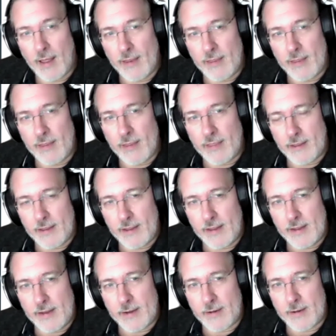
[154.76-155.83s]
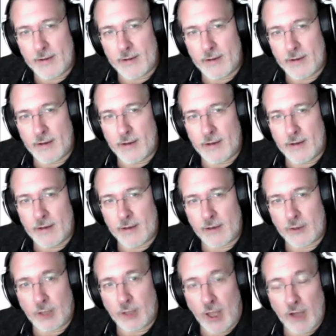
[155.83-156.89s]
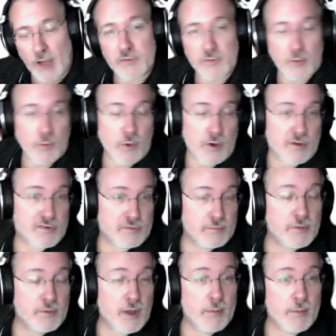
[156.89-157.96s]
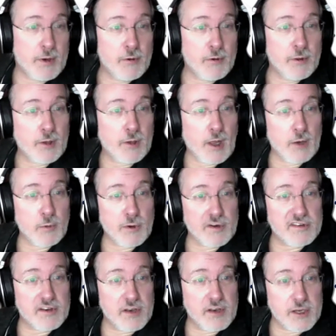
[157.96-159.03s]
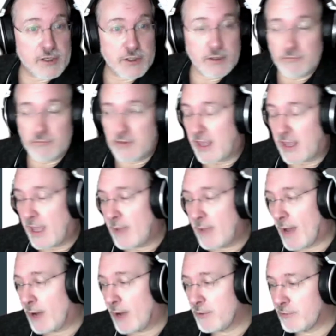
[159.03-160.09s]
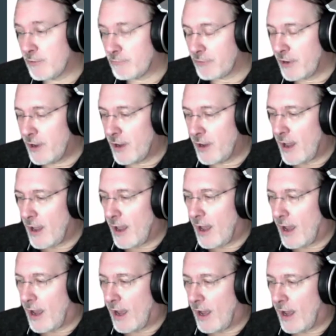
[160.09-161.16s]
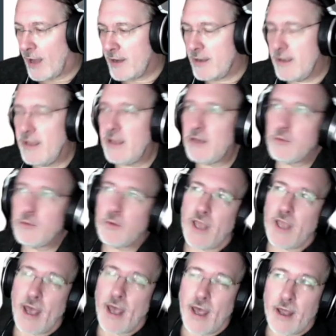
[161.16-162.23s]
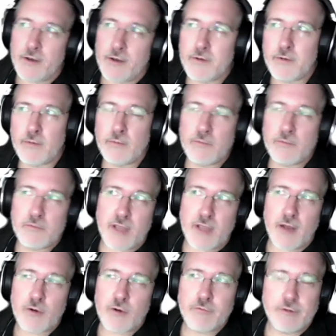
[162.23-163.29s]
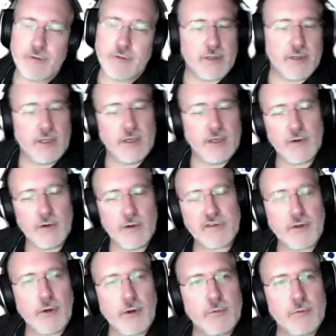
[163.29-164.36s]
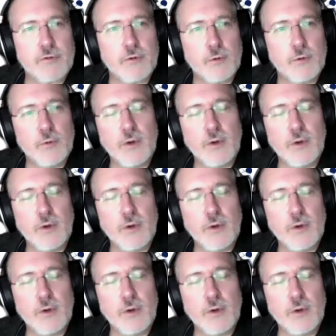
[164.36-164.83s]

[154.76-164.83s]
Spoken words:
The Clockworx company, or the Clockworx initiative, came out of a need we had 10 or 15 years ago to